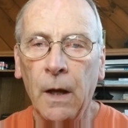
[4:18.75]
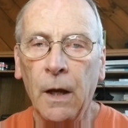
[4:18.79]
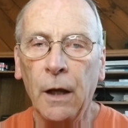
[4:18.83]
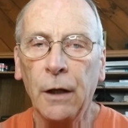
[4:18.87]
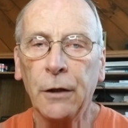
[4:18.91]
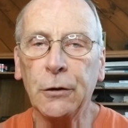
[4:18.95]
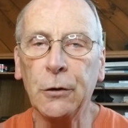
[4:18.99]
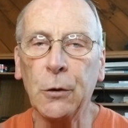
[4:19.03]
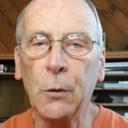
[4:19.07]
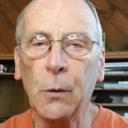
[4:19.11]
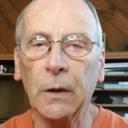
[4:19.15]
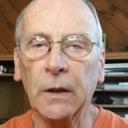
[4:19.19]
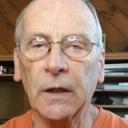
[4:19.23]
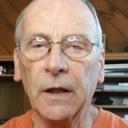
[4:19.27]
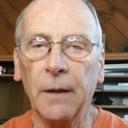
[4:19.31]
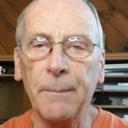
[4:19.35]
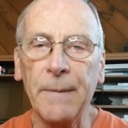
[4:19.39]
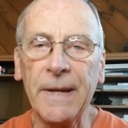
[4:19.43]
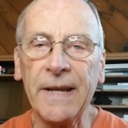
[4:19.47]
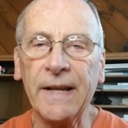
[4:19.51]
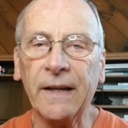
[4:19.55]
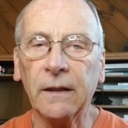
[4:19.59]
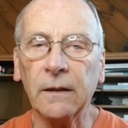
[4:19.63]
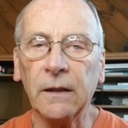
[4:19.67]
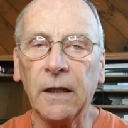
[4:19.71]
You will
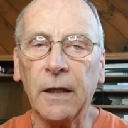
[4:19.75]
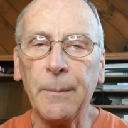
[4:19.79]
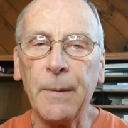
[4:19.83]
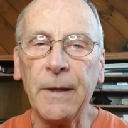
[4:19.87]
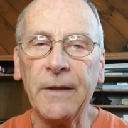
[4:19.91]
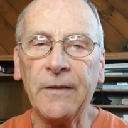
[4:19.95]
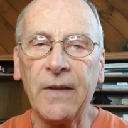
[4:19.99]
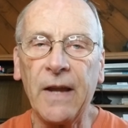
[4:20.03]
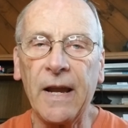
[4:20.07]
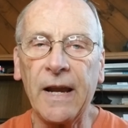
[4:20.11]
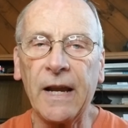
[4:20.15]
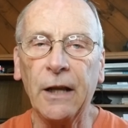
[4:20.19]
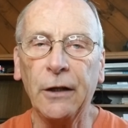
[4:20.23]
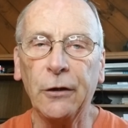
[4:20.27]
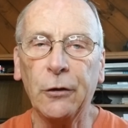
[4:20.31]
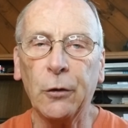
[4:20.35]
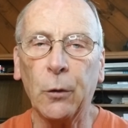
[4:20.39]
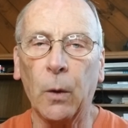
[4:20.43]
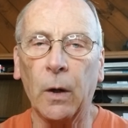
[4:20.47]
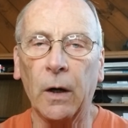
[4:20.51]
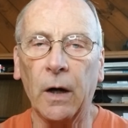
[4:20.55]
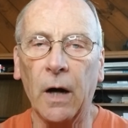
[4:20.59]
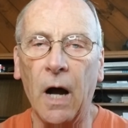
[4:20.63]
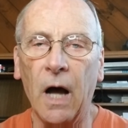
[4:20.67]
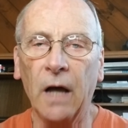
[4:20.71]
immediately be taken to
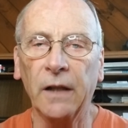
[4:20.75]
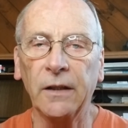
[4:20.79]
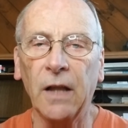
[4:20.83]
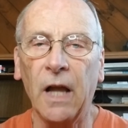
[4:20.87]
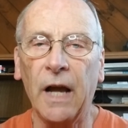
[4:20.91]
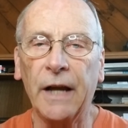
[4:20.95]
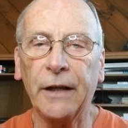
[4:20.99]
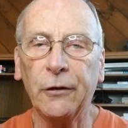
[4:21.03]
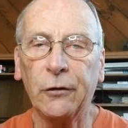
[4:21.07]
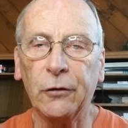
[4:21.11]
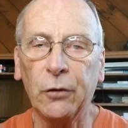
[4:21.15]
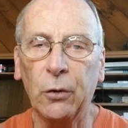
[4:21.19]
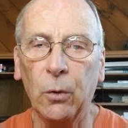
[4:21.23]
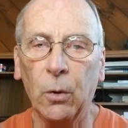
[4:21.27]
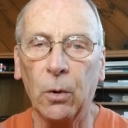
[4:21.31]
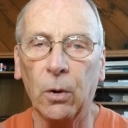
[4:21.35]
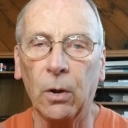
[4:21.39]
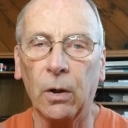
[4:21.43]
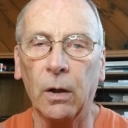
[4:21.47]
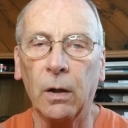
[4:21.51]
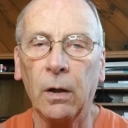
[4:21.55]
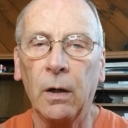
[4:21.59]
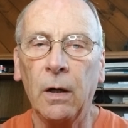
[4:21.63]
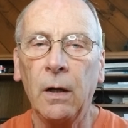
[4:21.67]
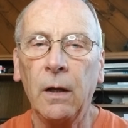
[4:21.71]
our online
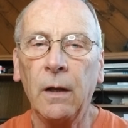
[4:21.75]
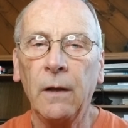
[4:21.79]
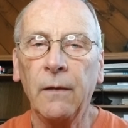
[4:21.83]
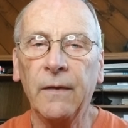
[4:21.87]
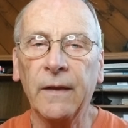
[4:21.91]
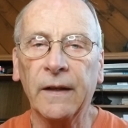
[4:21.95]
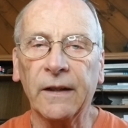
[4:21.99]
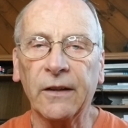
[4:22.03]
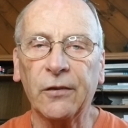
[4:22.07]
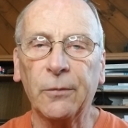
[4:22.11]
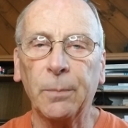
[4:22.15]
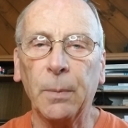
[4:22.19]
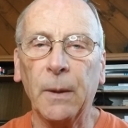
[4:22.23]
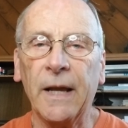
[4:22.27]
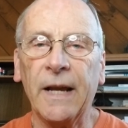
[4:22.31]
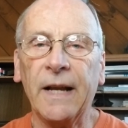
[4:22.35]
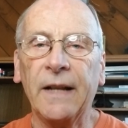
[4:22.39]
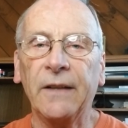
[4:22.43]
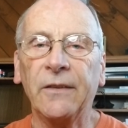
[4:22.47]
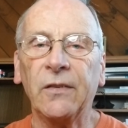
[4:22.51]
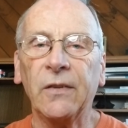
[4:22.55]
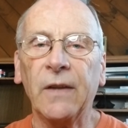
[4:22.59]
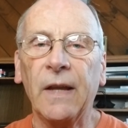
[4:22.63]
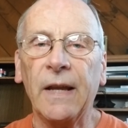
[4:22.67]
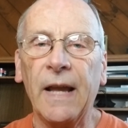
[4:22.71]
tour that
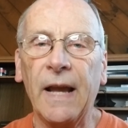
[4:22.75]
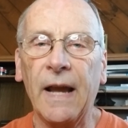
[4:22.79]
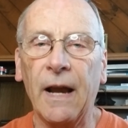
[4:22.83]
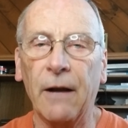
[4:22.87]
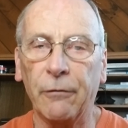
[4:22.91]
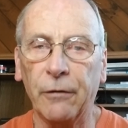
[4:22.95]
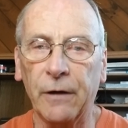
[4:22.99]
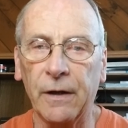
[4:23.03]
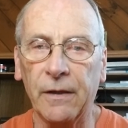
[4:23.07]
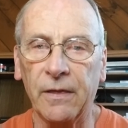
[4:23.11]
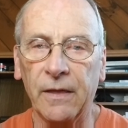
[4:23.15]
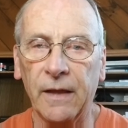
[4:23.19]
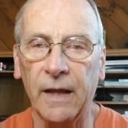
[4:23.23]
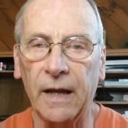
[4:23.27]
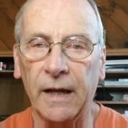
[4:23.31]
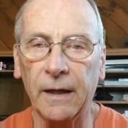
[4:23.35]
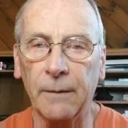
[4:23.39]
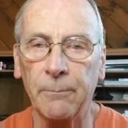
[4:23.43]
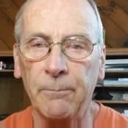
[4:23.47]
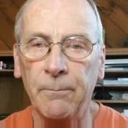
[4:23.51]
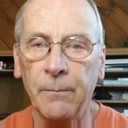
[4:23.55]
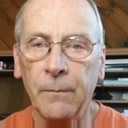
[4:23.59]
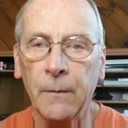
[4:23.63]
explains everything.